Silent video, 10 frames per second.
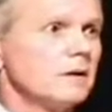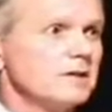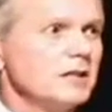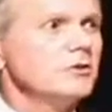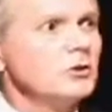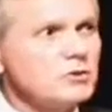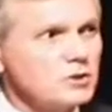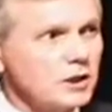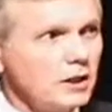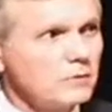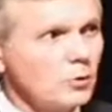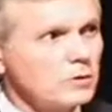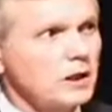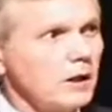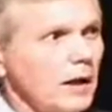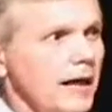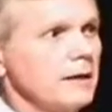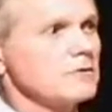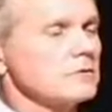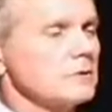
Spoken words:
10 years ago, North Carolina's